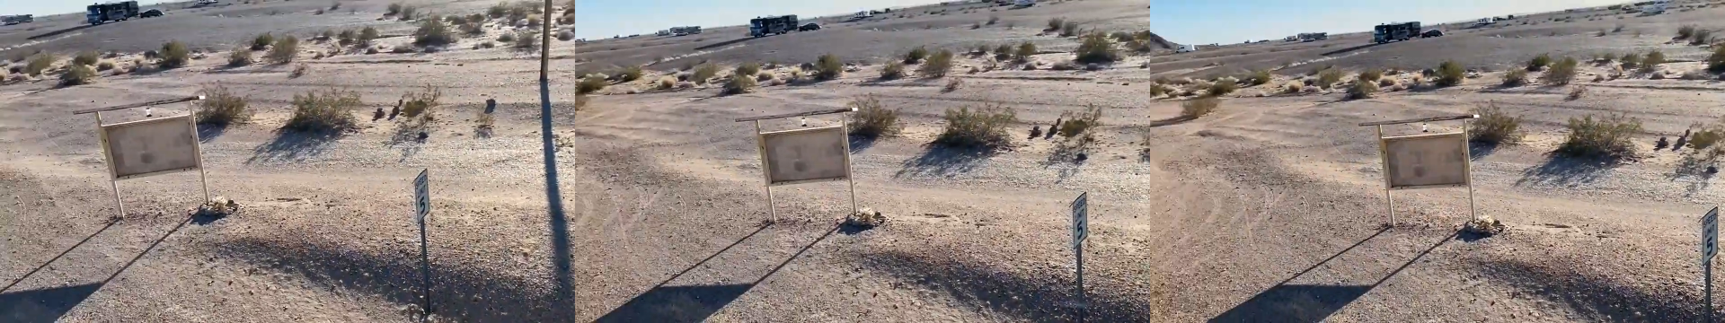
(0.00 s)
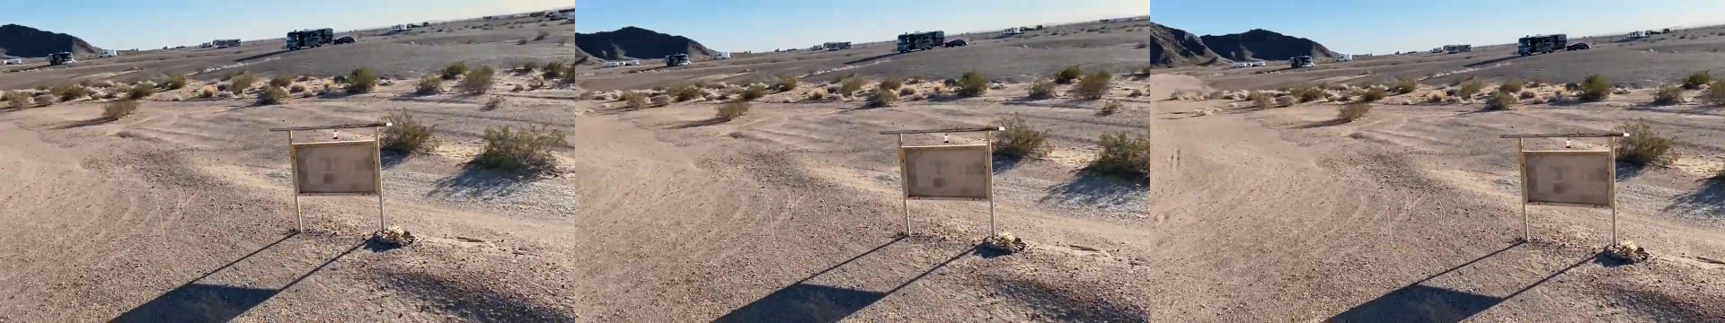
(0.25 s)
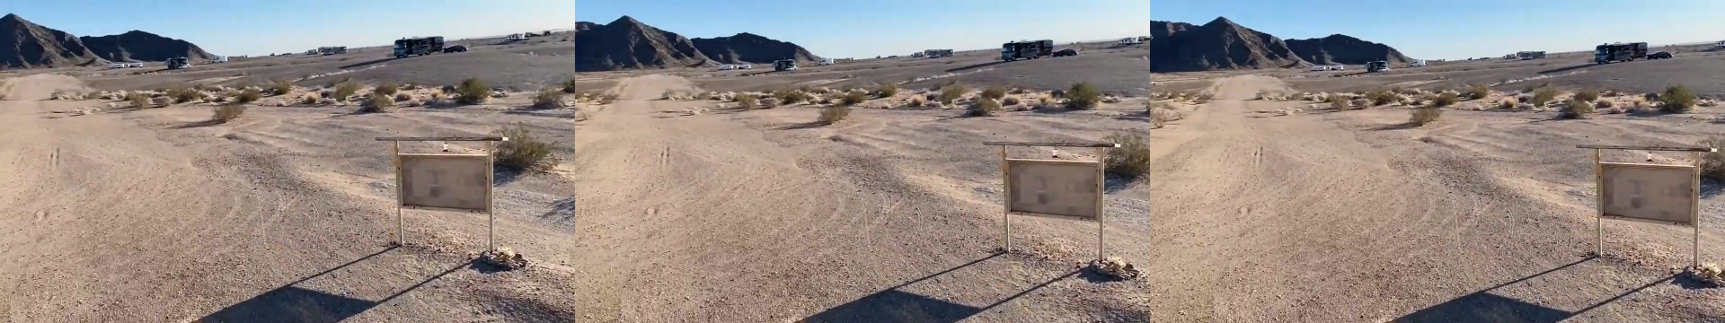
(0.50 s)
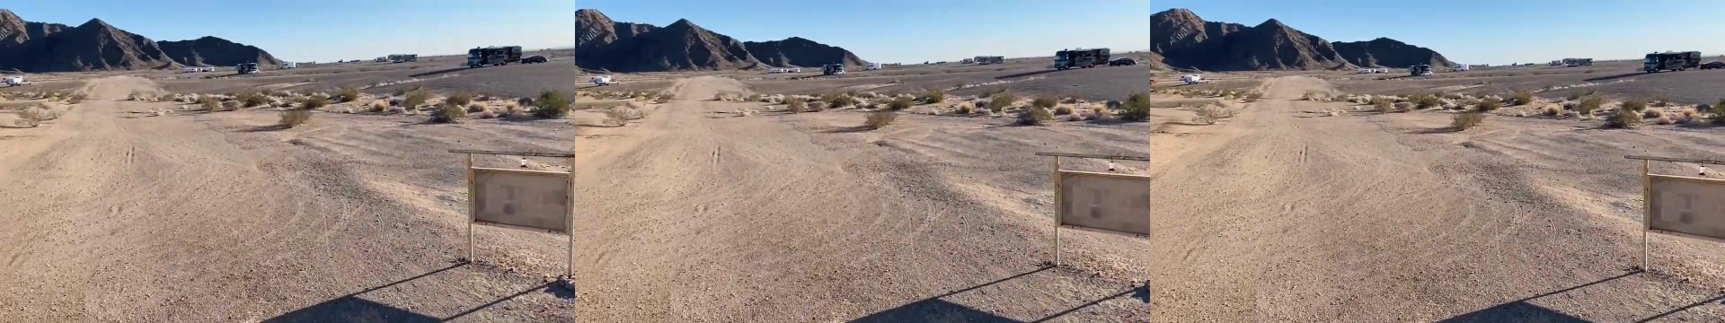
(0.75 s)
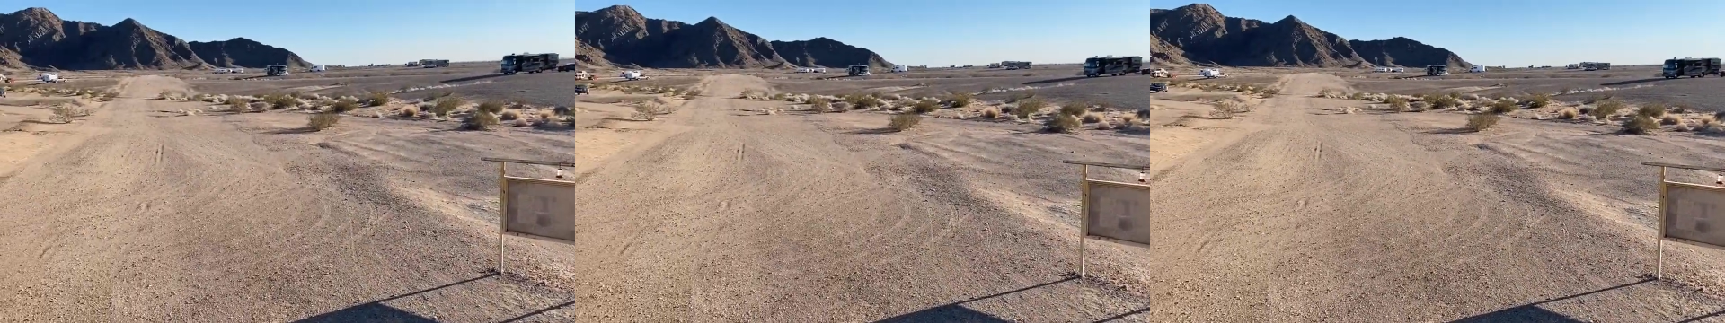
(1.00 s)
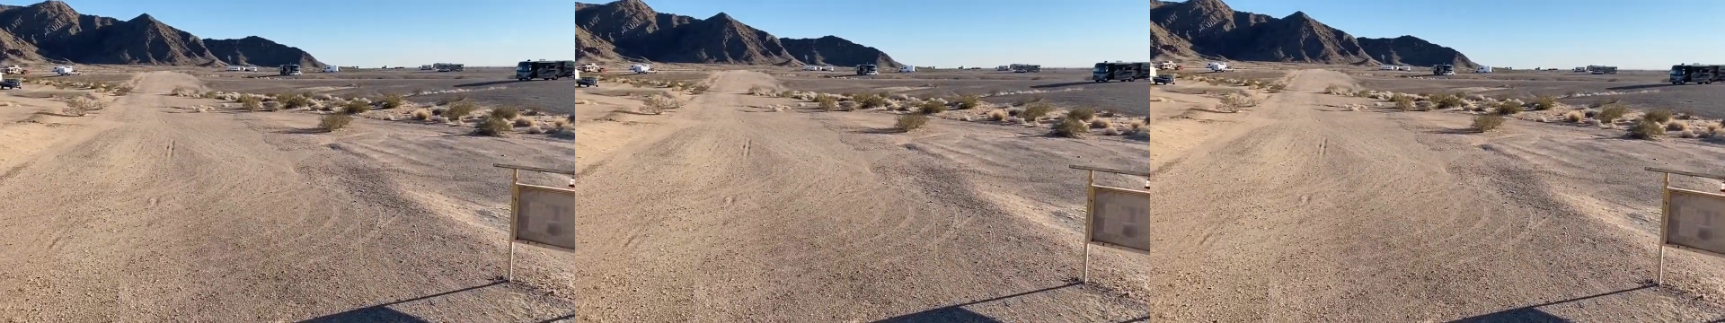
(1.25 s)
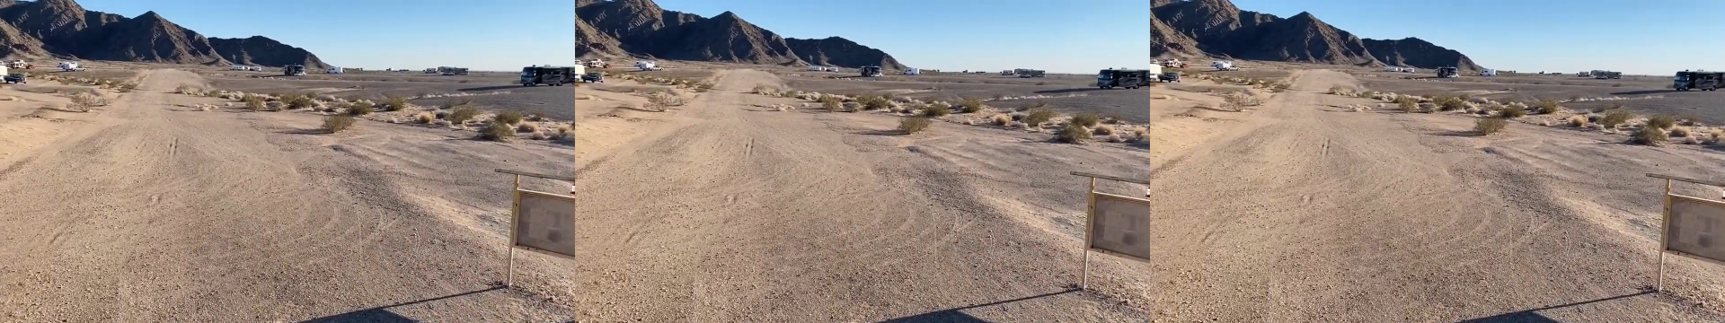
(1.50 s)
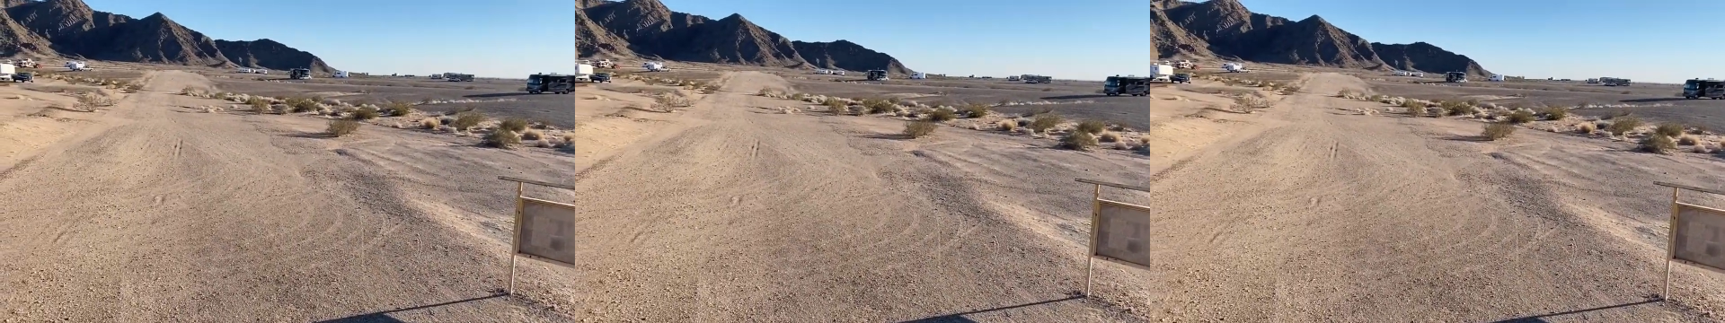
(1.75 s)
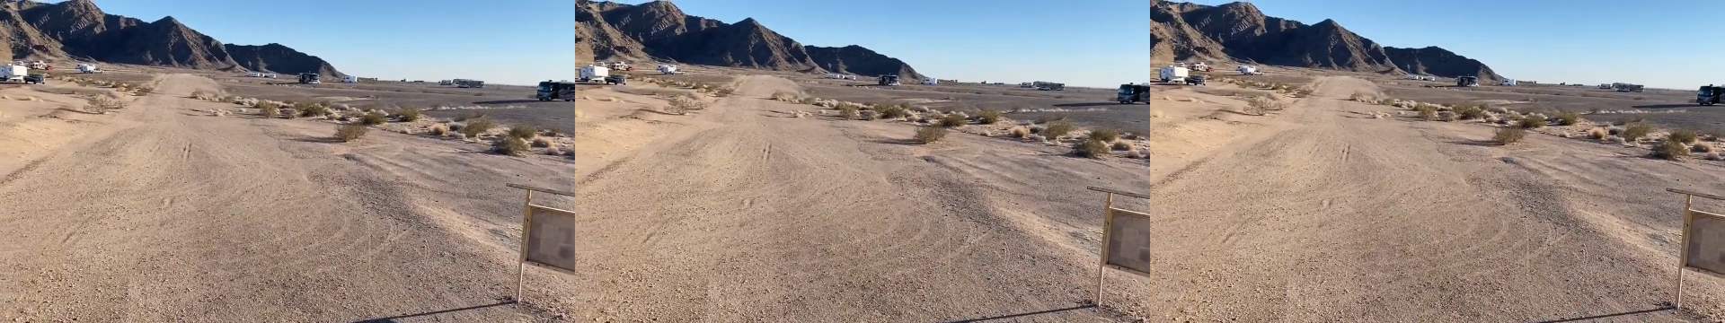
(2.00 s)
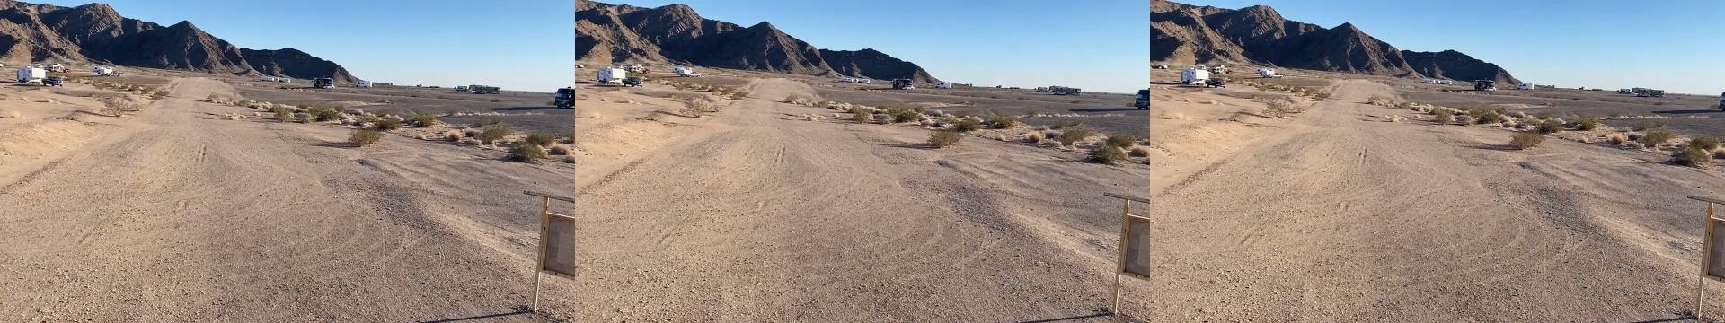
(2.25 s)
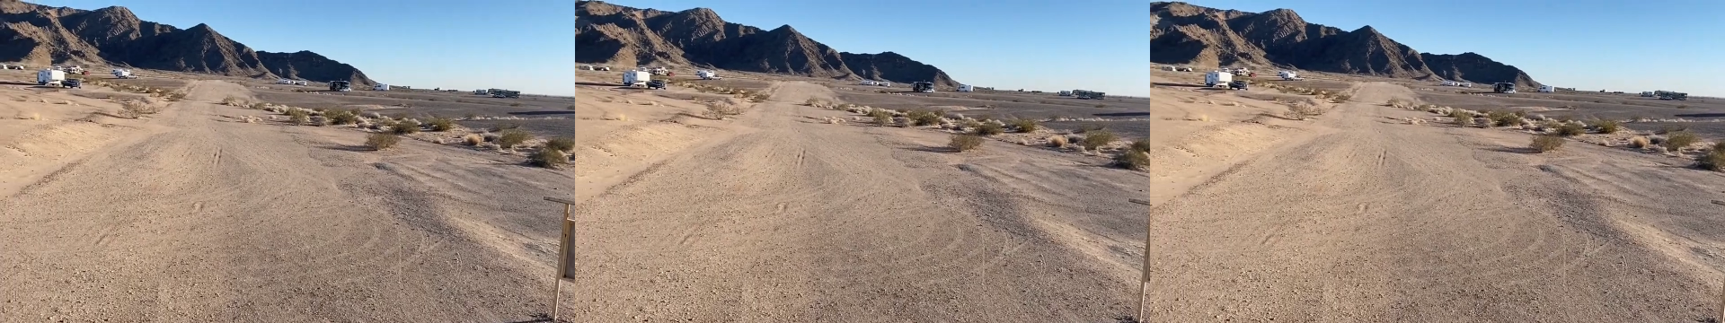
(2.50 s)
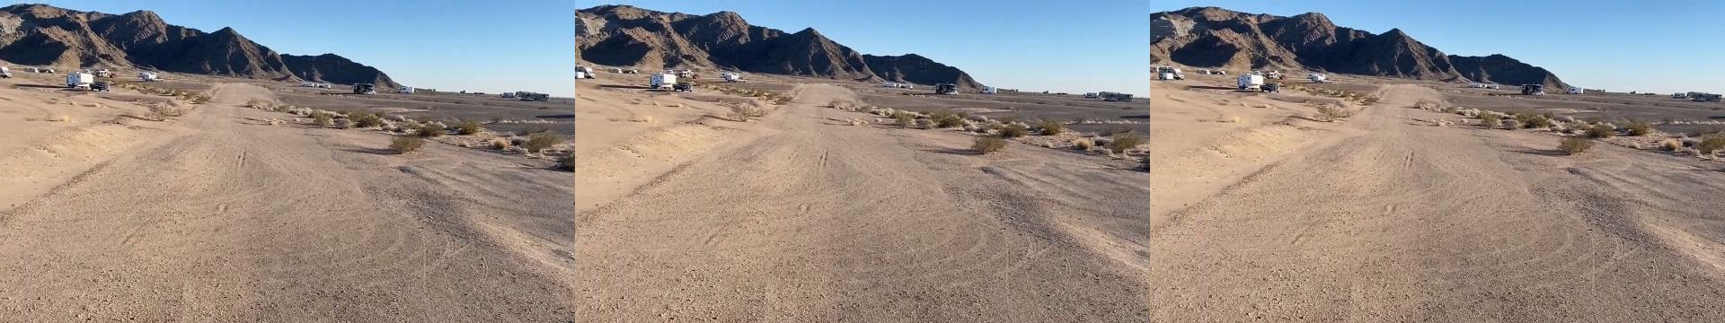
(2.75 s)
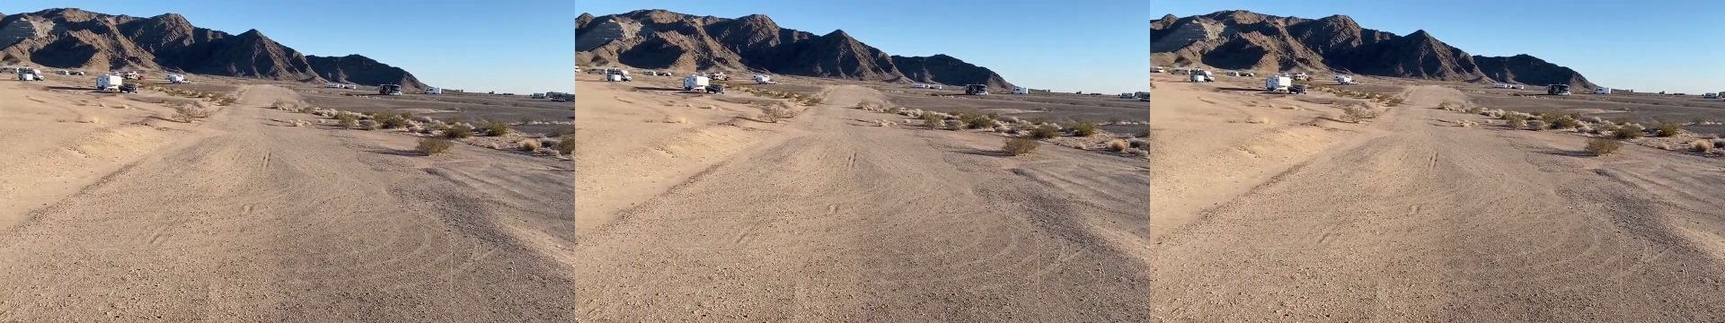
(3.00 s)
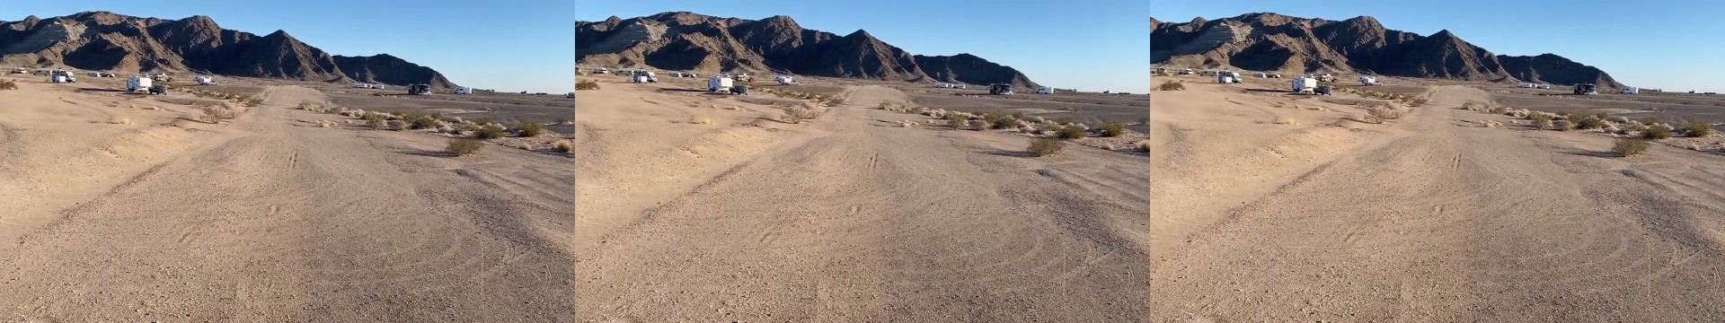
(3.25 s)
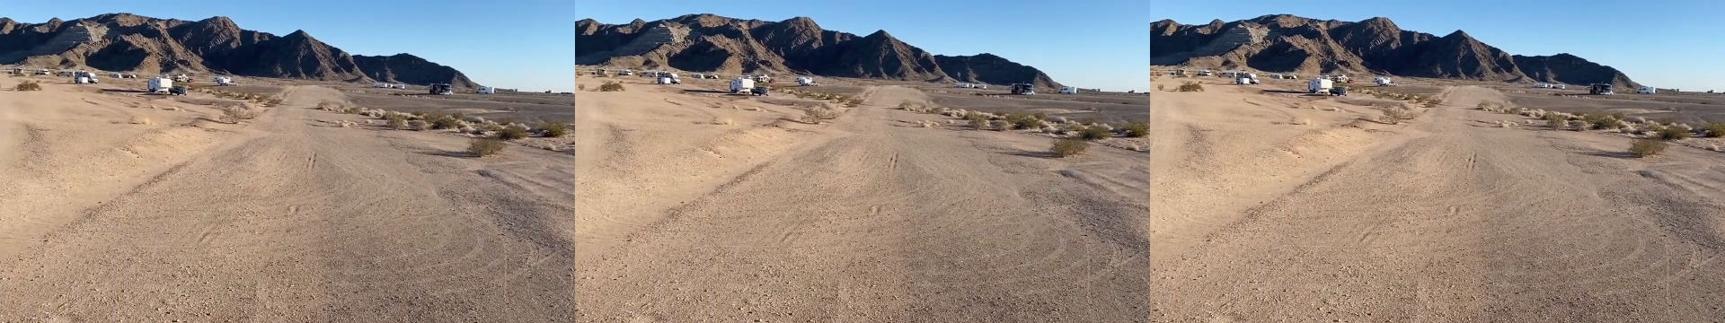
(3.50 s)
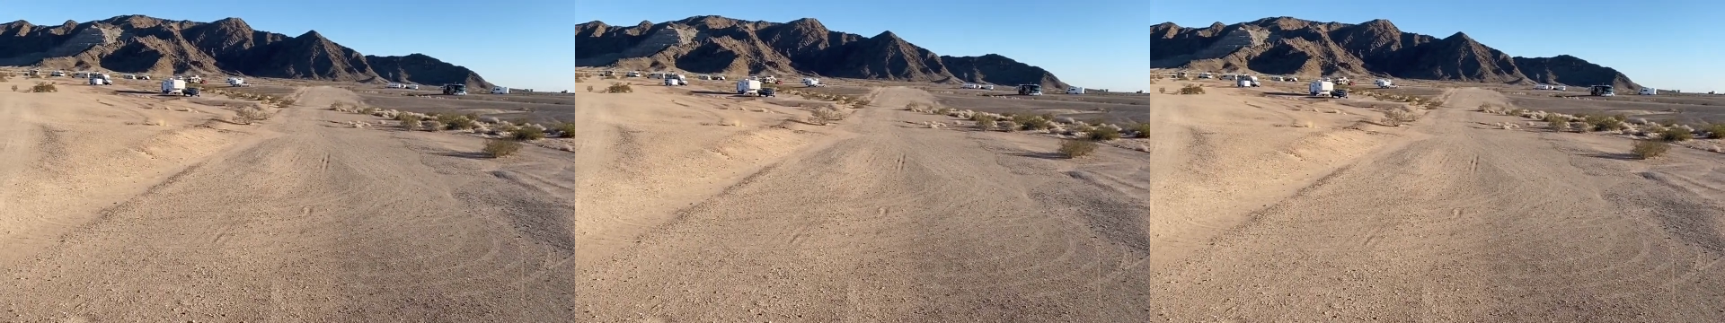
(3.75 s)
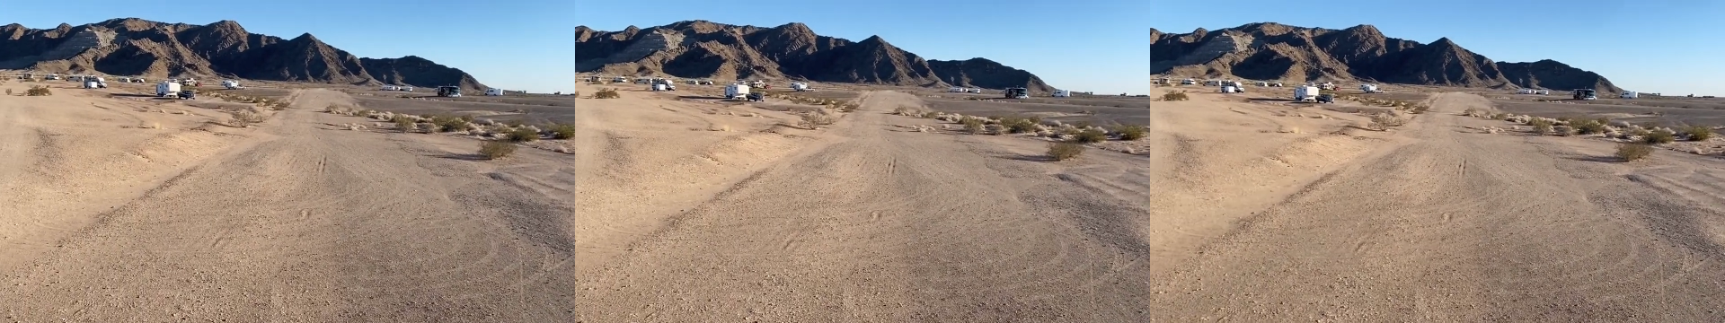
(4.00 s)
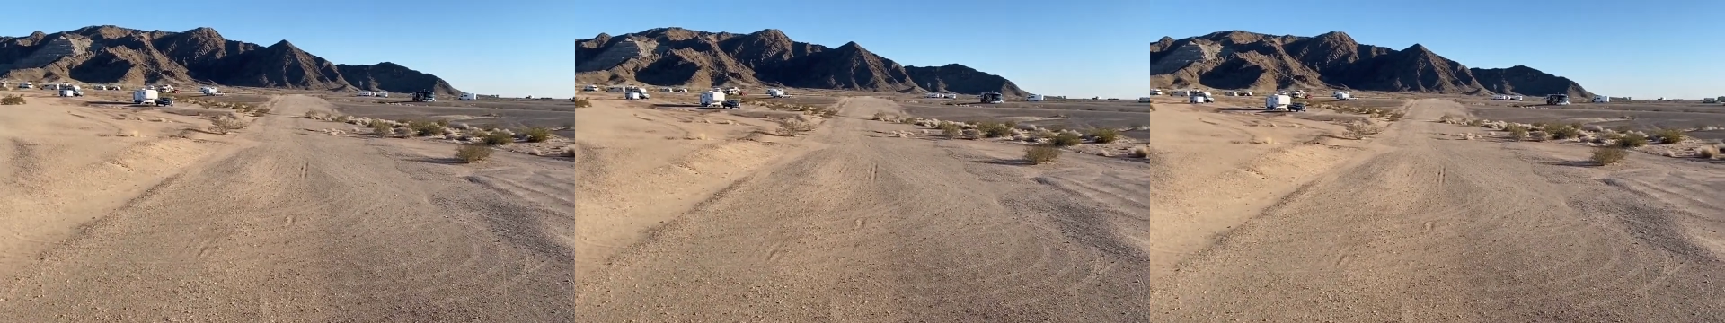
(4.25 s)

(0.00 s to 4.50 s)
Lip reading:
(no speaker visible)